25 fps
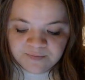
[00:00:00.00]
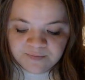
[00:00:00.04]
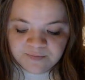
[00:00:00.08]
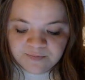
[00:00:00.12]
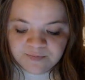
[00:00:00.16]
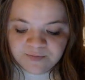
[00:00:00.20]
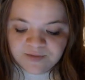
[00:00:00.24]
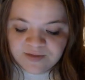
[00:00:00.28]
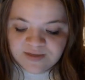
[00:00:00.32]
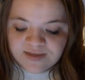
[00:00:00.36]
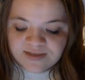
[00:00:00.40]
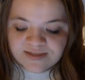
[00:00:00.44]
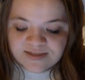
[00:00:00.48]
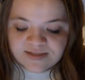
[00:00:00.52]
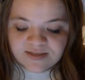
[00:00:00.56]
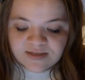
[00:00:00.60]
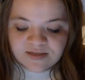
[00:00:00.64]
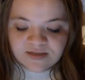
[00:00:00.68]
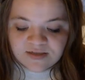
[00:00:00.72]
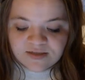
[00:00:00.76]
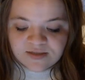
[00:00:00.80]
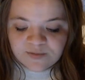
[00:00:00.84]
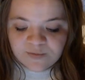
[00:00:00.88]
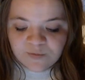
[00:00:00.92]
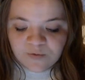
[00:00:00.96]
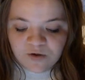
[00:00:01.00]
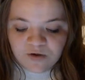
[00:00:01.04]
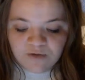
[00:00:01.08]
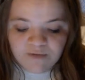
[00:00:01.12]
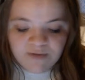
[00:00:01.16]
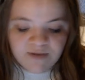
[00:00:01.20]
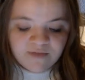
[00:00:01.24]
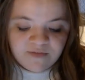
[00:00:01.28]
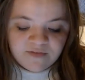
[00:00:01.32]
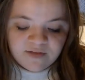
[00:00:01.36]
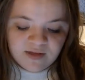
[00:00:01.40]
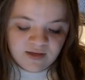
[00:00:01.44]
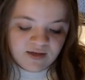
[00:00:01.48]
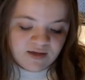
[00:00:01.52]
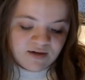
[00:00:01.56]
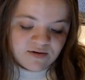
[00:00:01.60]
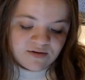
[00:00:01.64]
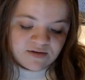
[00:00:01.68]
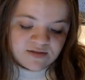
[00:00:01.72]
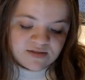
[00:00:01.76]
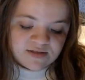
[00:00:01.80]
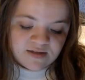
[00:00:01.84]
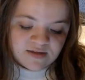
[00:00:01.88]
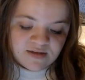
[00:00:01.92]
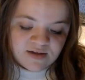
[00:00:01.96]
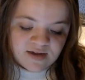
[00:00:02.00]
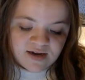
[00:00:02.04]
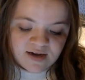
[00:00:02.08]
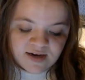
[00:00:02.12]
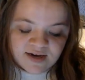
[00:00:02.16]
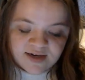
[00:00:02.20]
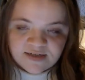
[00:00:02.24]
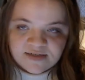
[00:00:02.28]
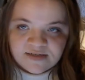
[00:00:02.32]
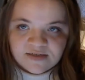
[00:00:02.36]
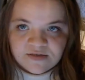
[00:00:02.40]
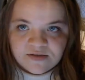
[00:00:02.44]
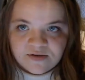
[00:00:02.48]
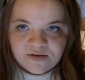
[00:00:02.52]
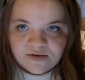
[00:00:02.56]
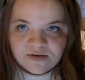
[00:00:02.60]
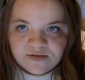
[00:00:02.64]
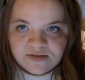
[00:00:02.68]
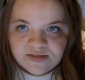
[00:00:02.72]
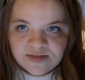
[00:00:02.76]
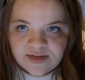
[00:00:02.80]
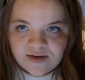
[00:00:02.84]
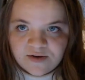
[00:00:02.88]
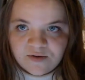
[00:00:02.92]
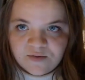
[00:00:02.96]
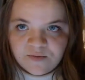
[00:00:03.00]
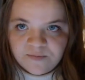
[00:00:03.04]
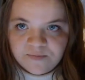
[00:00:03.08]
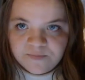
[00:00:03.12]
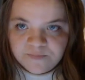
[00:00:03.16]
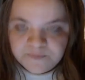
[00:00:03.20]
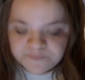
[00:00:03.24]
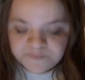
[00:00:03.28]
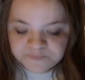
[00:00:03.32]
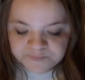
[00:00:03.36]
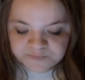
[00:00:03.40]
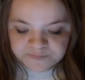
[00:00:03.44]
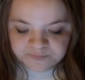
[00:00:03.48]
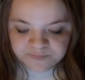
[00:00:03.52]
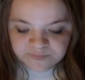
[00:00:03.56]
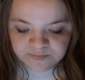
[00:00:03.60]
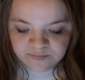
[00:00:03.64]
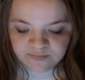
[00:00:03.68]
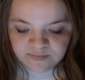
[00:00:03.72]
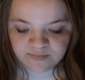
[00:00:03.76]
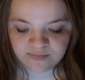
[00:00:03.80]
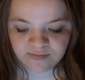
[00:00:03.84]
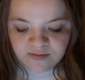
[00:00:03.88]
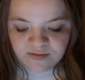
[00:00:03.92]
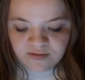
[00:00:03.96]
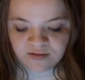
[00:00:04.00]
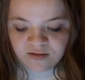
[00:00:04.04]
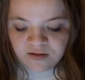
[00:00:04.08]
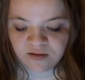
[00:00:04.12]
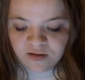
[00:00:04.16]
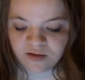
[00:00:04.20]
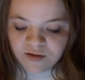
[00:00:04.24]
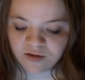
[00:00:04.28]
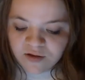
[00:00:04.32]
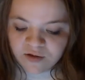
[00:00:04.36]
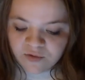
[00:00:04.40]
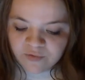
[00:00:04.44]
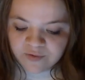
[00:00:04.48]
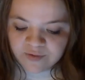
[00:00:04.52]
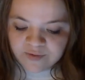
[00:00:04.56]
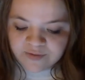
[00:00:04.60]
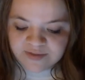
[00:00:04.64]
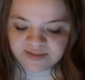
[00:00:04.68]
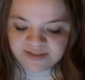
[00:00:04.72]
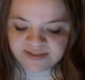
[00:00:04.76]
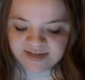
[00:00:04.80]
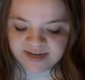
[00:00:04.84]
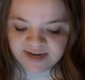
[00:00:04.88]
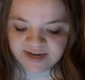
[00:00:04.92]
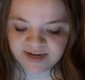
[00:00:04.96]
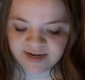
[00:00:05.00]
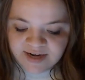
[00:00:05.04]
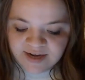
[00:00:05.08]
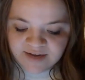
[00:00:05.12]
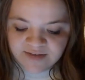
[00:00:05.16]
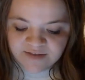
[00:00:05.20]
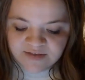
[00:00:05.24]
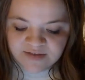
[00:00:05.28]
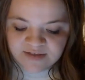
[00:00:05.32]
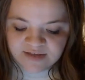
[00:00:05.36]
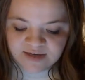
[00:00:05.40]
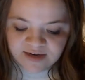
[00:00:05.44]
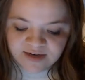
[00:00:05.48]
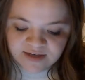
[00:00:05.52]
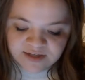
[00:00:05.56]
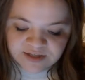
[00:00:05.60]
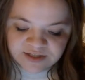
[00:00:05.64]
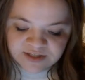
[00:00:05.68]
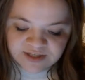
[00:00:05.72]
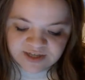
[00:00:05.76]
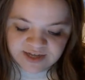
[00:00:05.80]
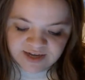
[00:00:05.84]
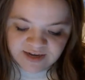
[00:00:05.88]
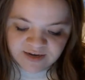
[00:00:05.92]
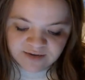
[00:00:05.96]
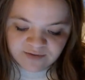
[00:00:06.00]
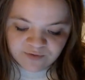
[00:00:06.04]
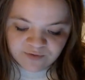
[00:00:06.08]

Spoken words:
Being seen is more about the ears than the eyes, it turns out. We were standing in the touch tank